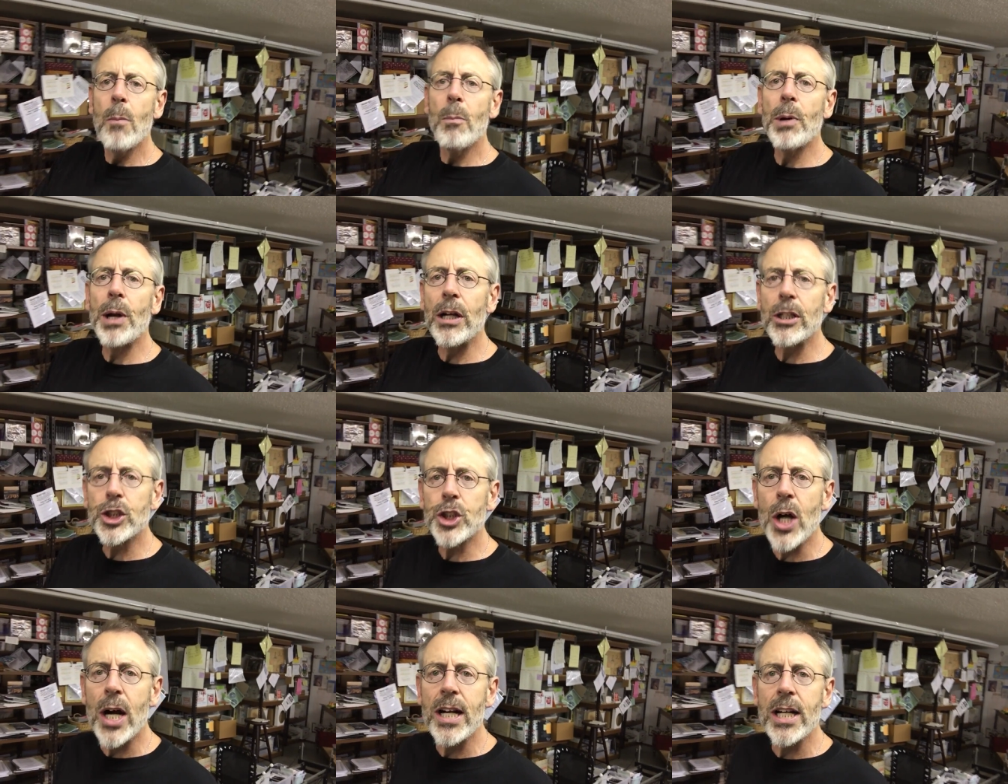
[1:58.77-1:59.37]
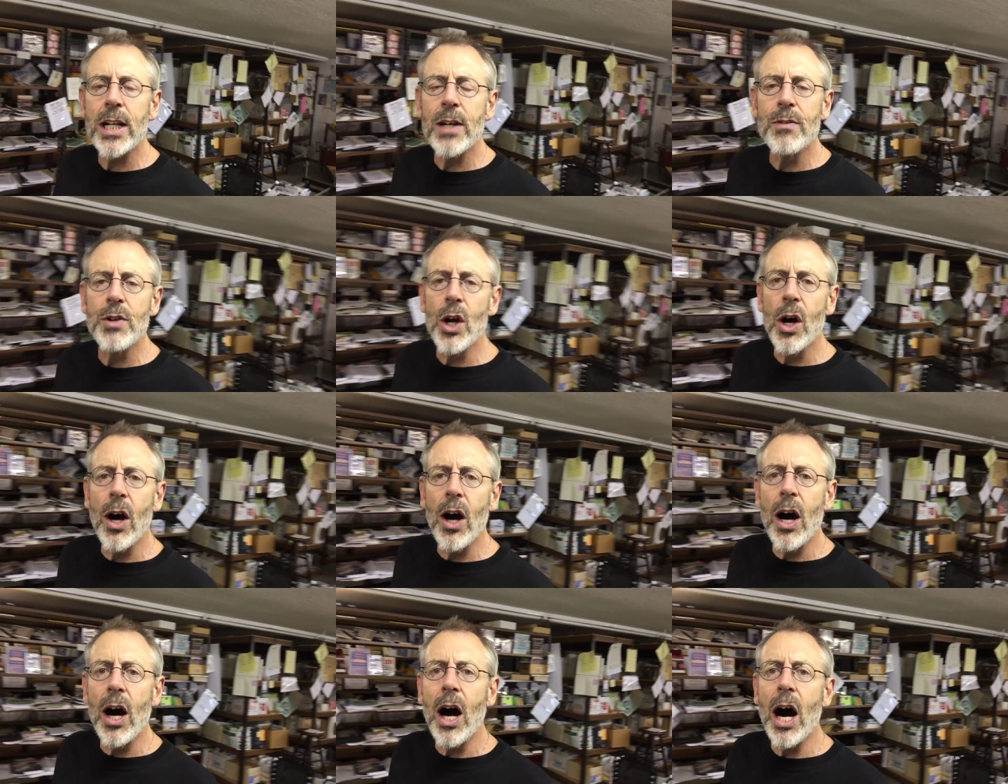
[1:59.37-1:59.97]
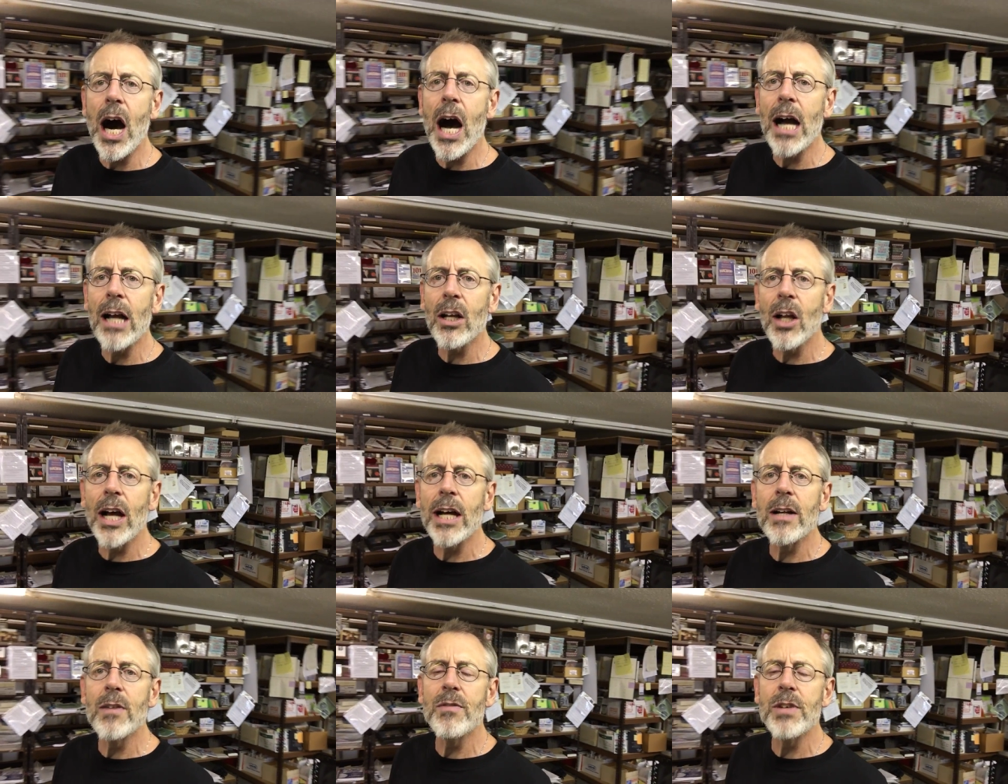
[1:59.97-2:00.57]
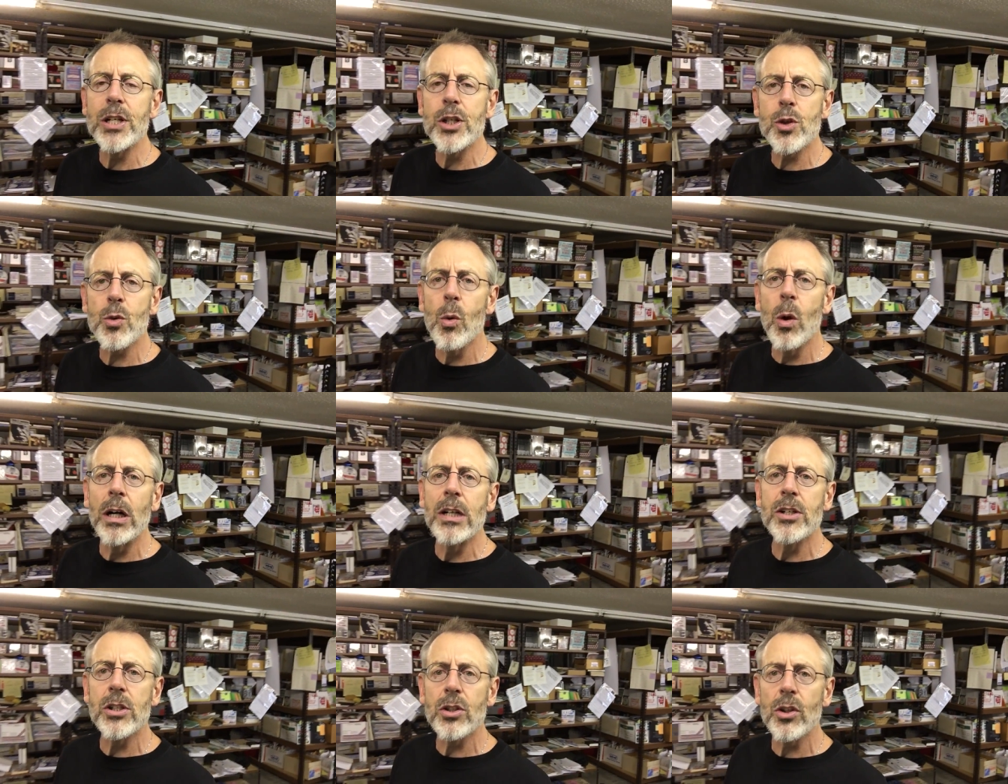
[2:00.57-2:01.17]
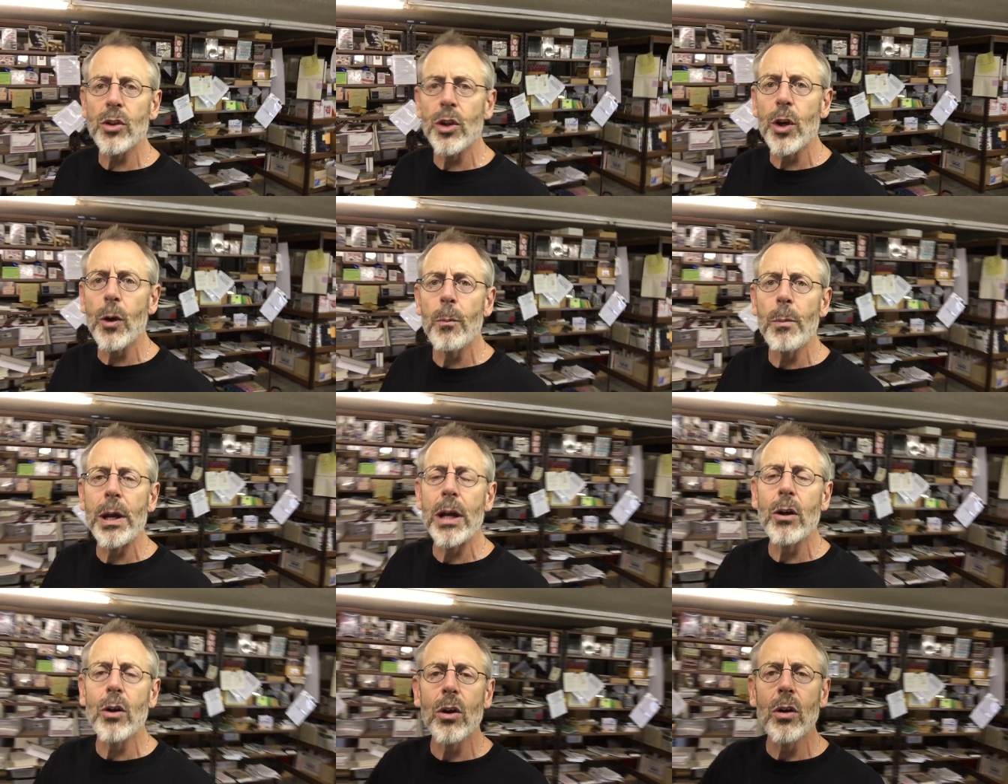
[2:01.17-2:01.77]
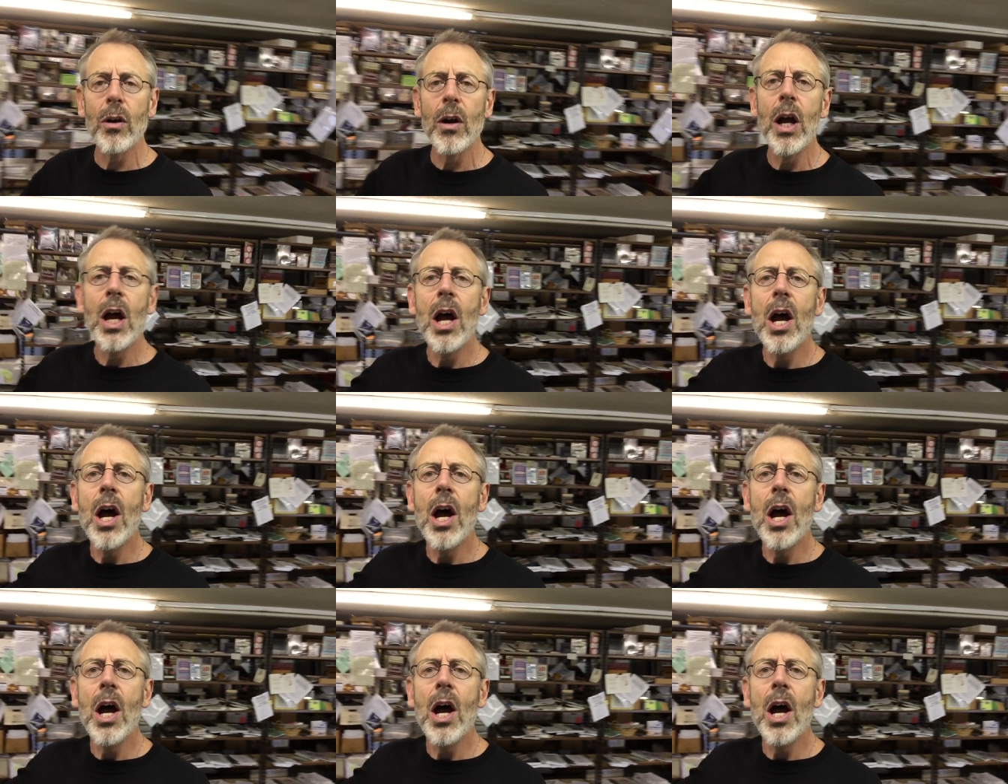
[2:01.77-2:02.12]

but I'll try to give you a highlight of each one just a little bit. Or,